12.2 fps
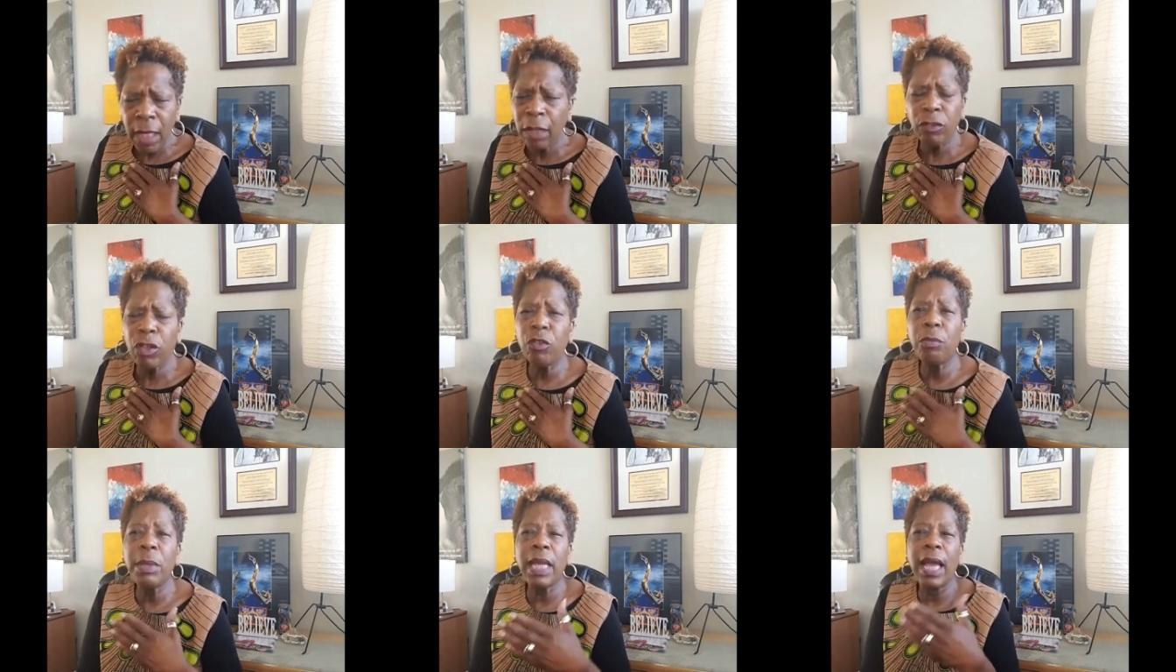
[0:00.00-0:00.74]

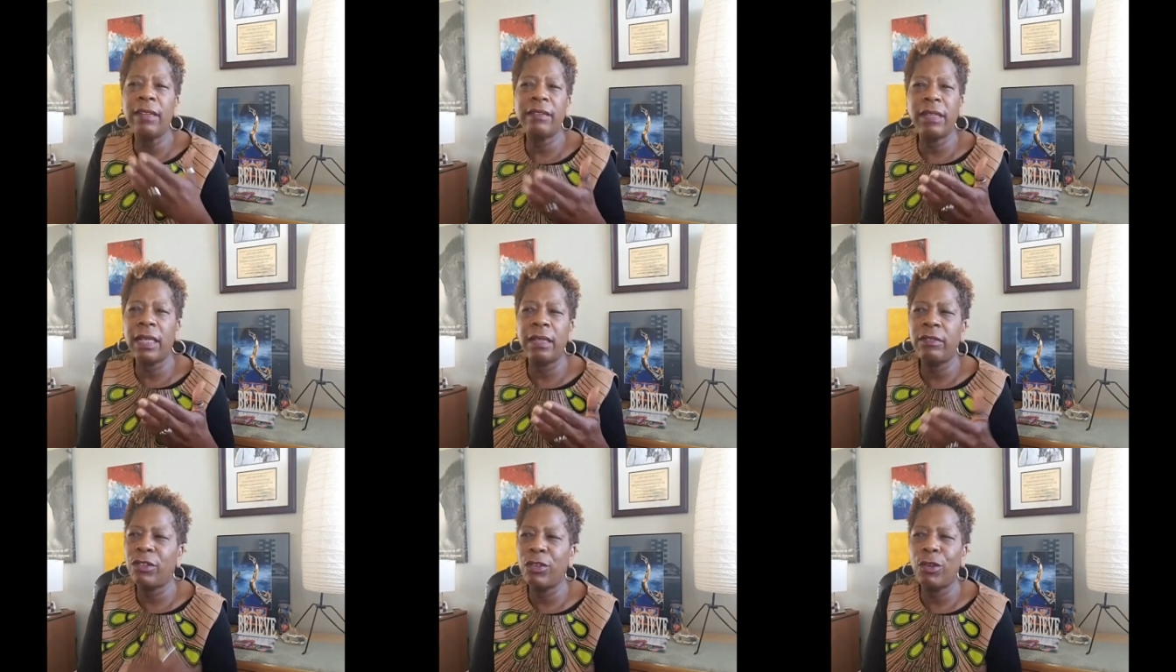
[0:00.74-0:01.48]
excuse me, as,
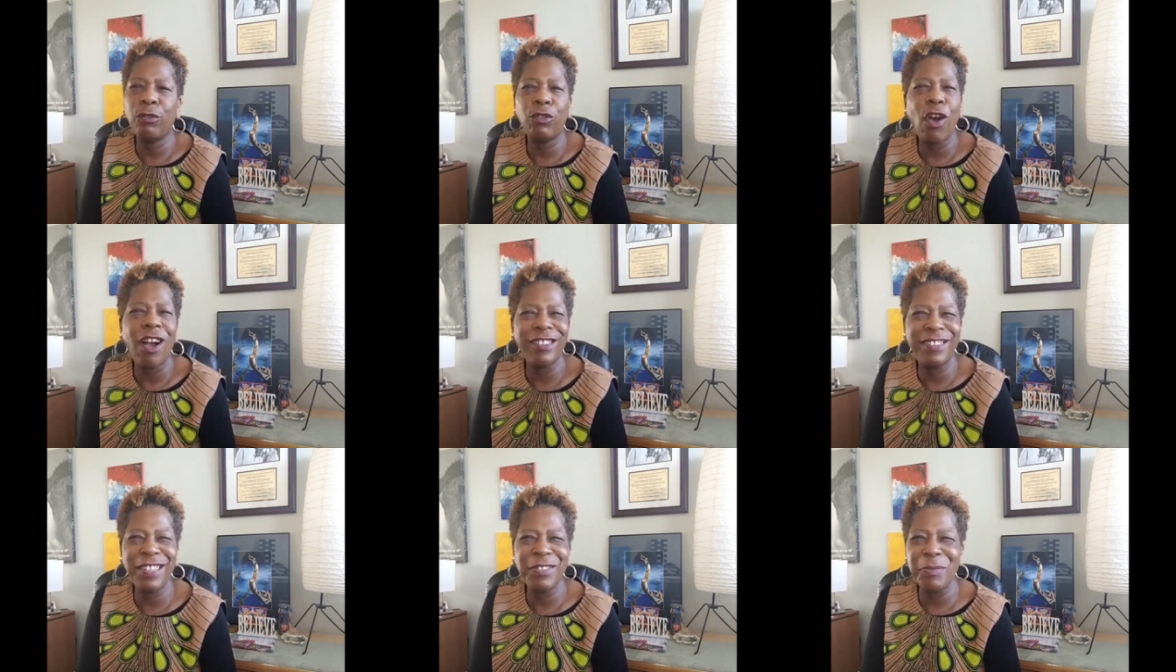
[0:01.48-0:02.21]
as you know,
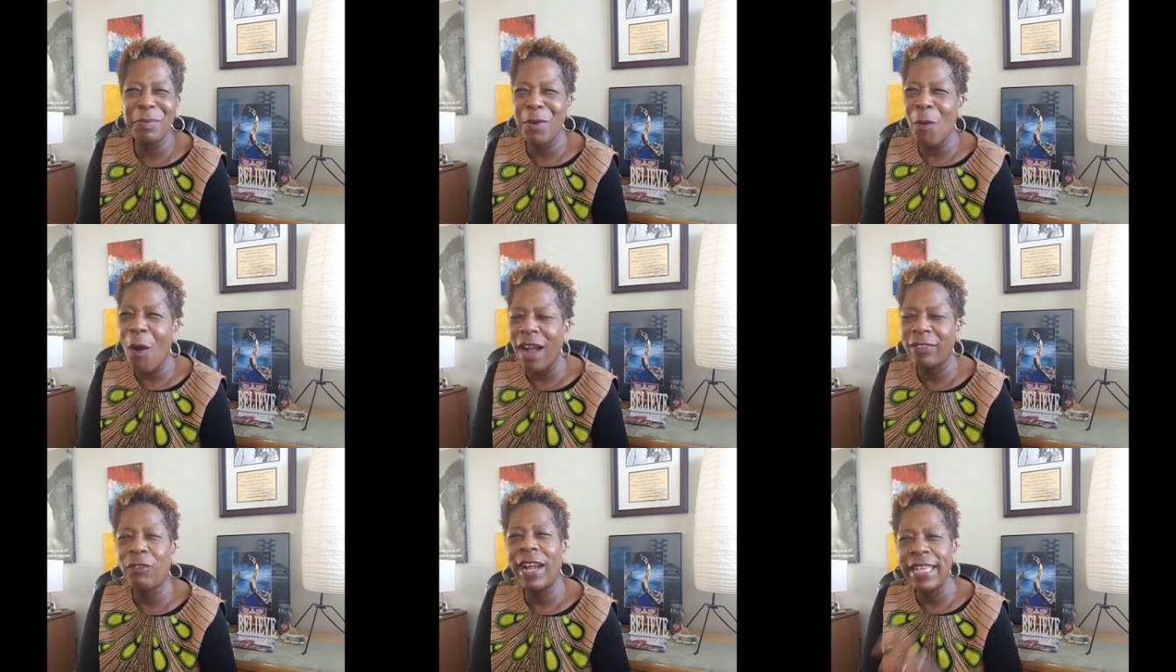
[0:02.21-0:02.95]
dogs need to be
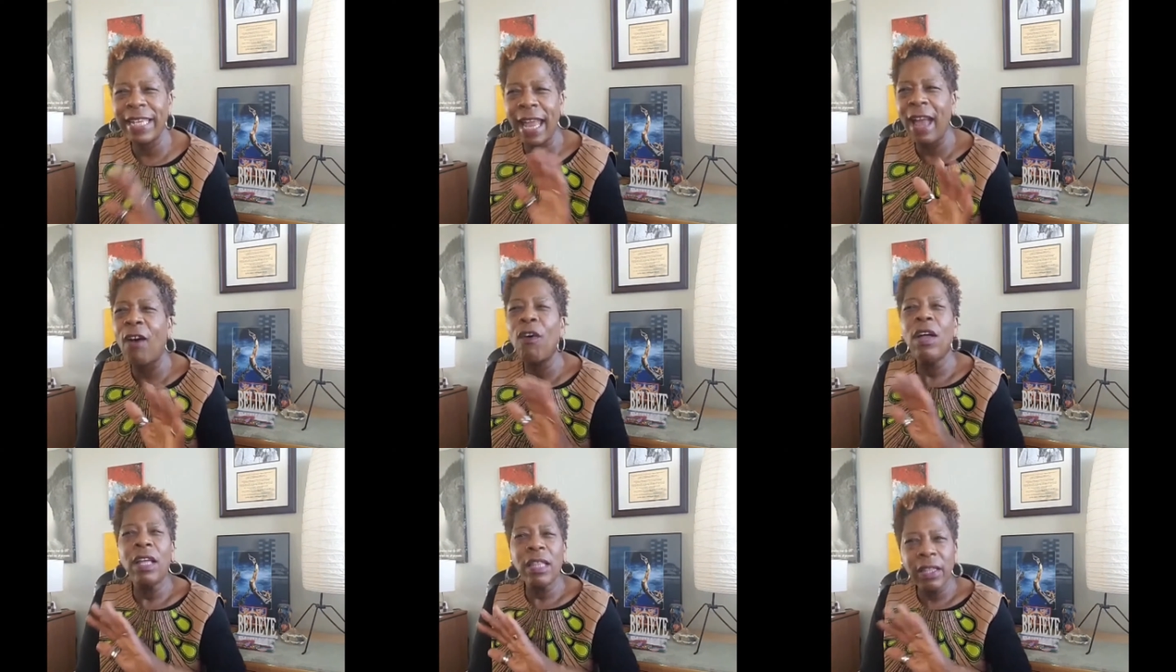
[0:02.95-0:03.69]
walked. Right now,
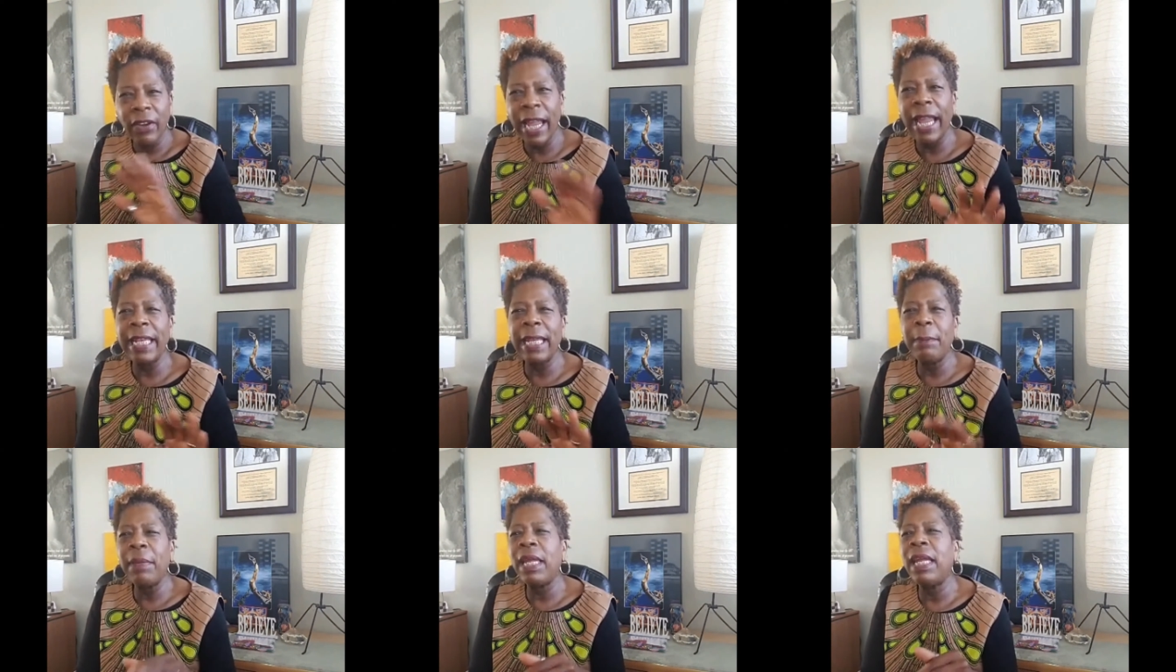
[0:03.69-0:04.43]
they're
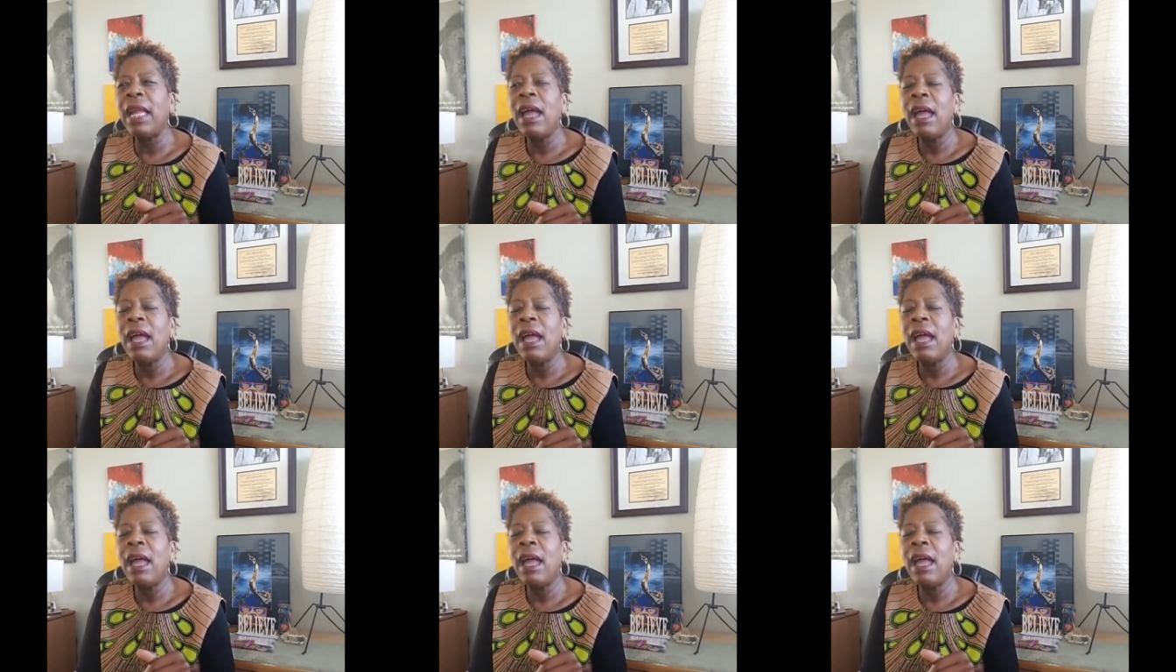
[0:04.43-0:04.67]
hating me